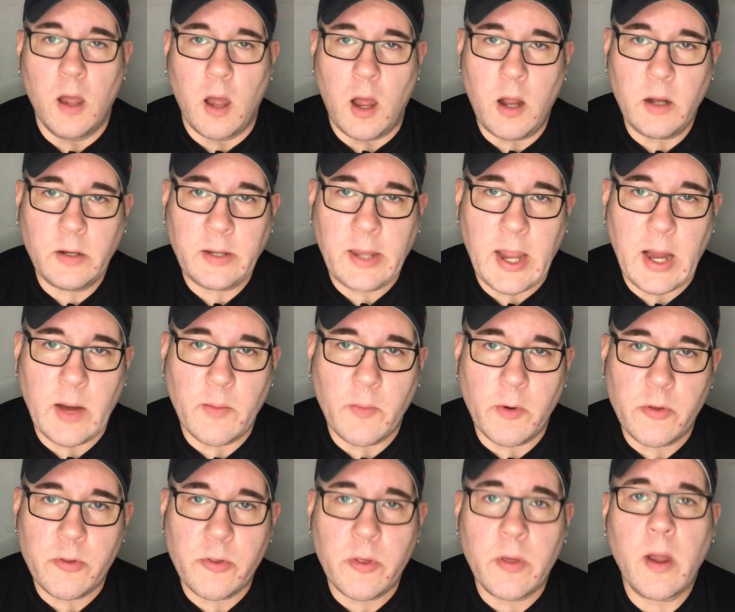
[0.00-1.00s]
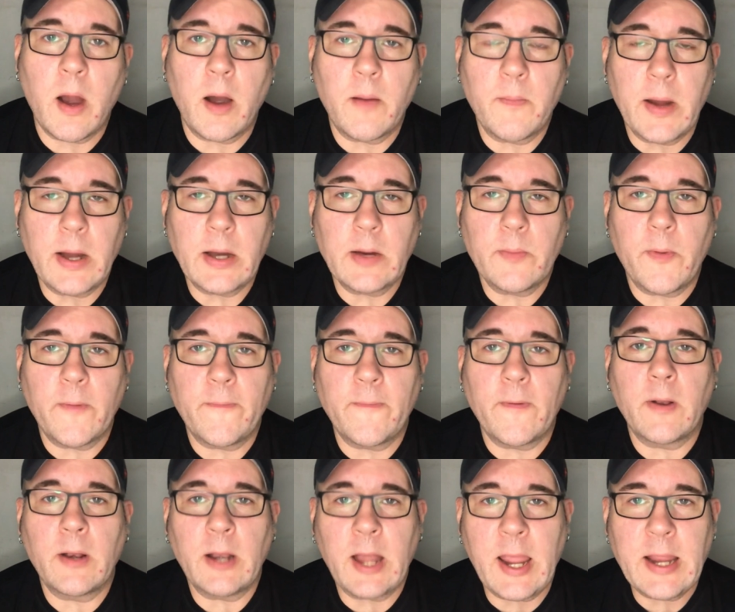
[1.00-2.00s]
All cameras are made up of a
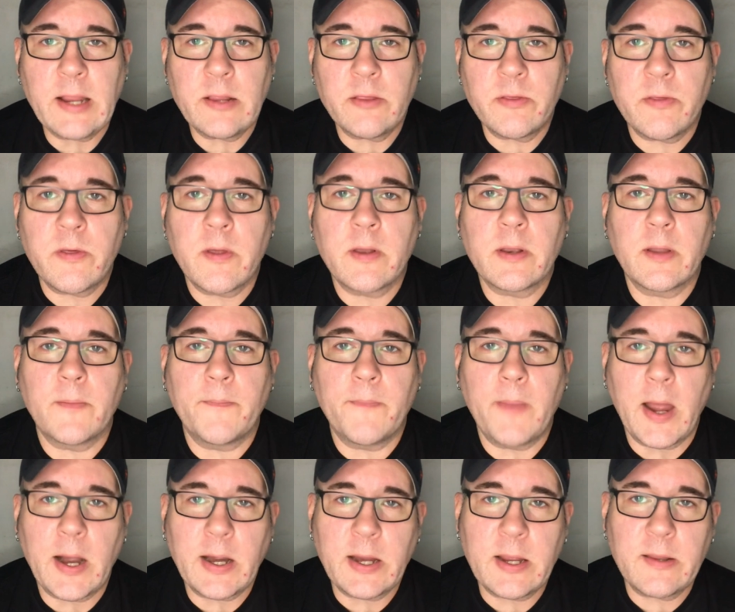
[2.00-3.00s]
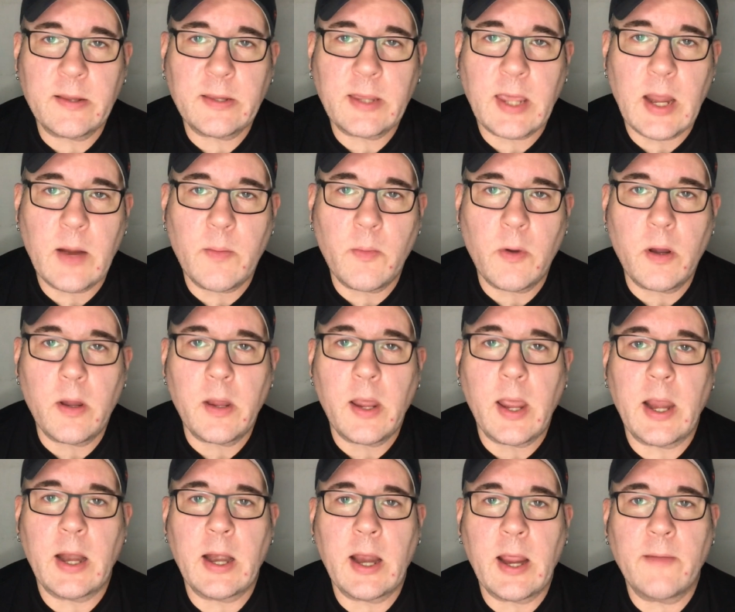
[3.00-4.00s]
lens, the body of the camera,
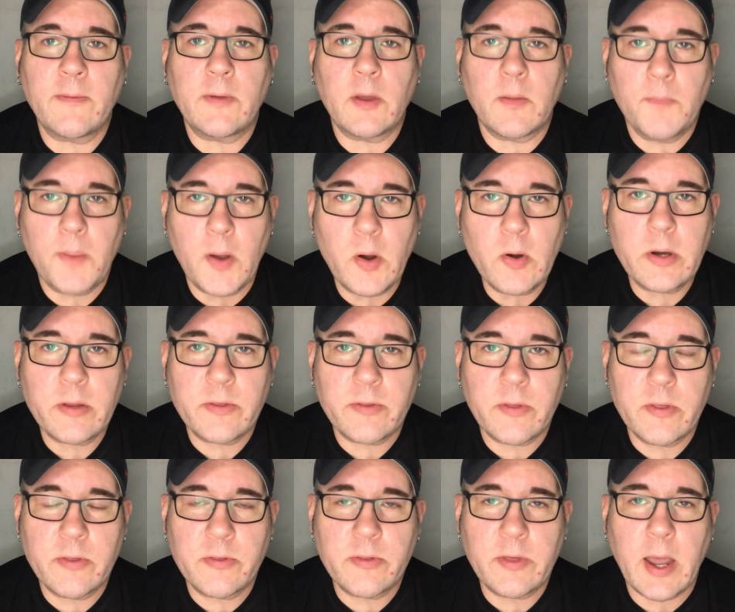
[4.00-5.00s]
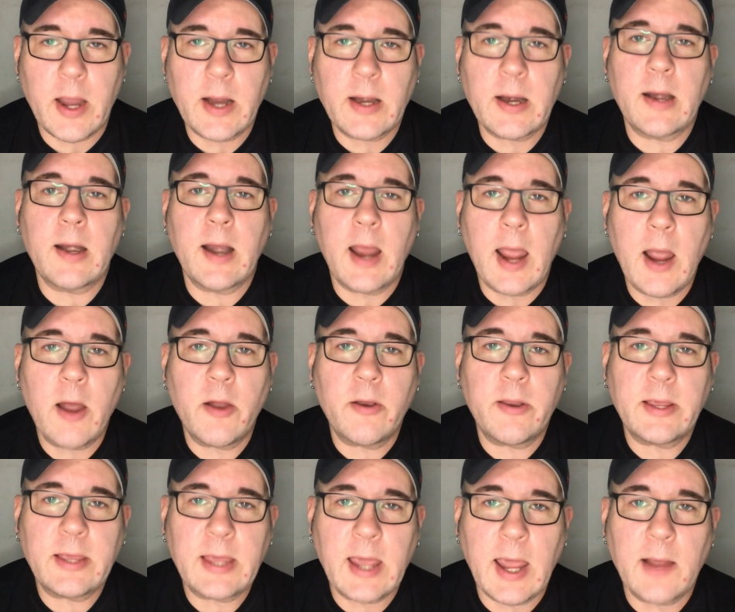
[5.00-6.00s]
and have components inside on how
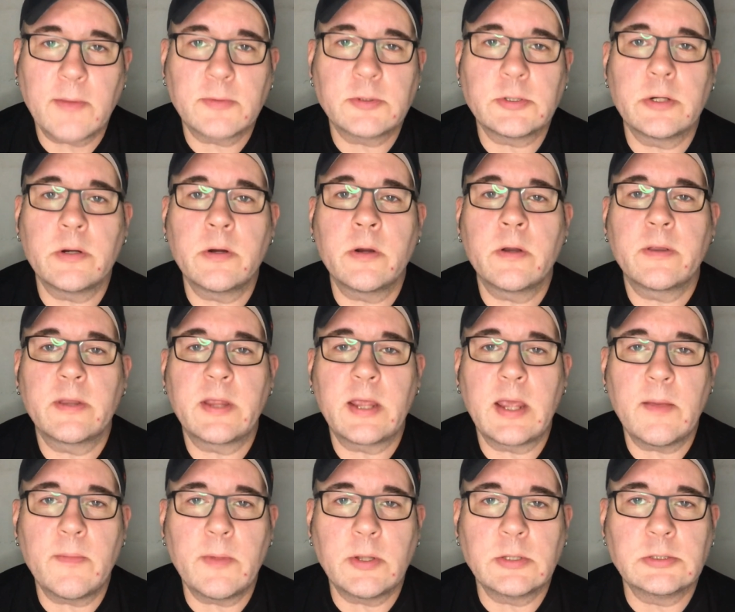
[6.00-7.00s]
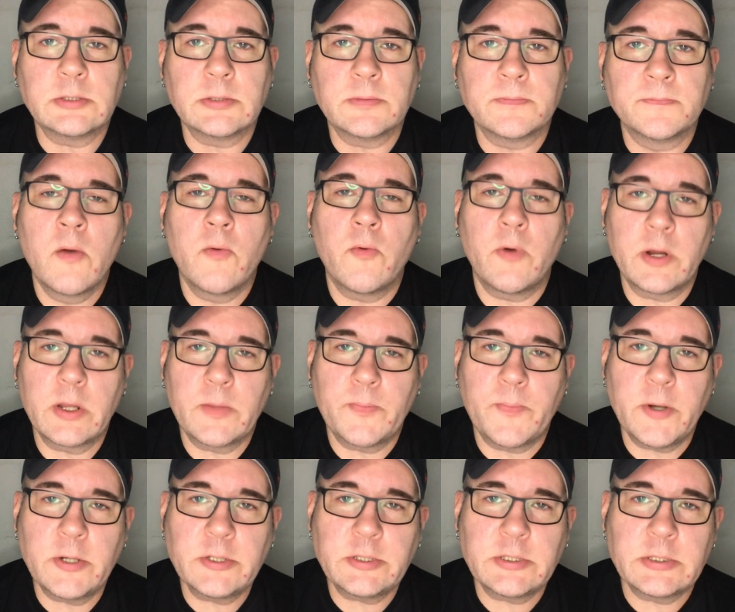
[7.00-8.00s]
they capture the image. When you
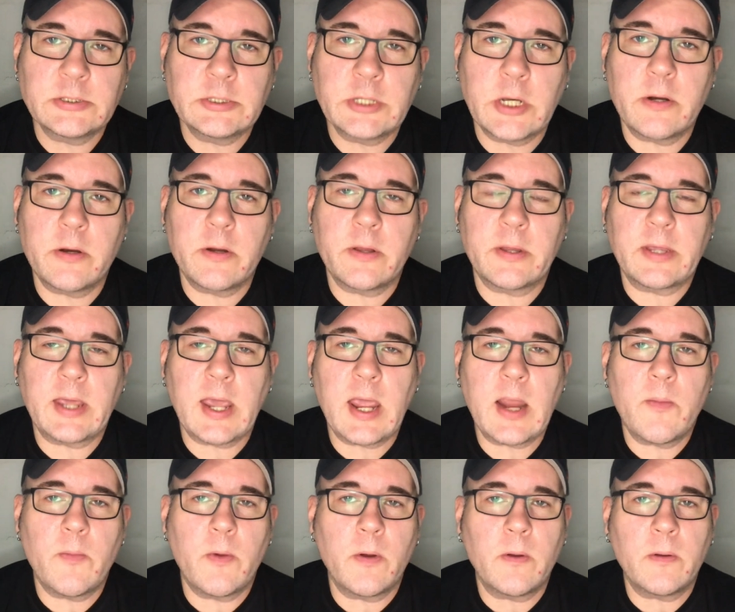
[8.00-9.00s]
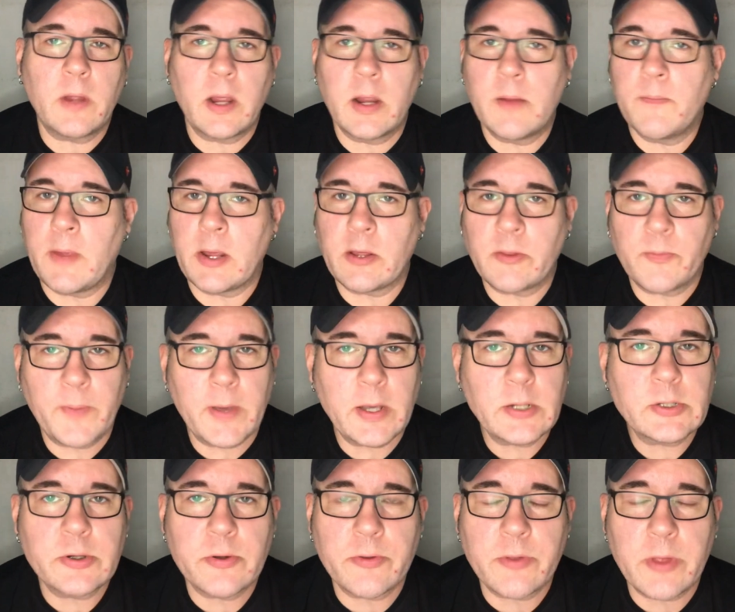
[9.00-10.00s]
push the shutter of the camera, it makes a
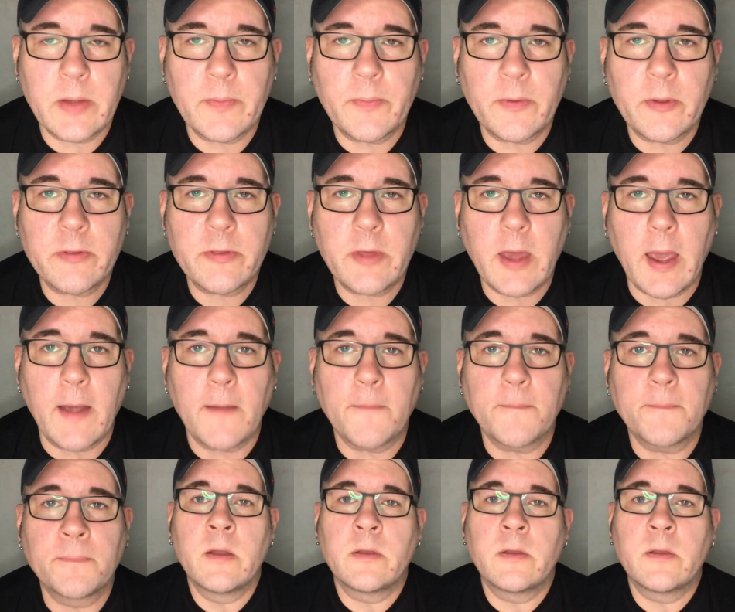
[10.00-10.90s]
picture, simple as that.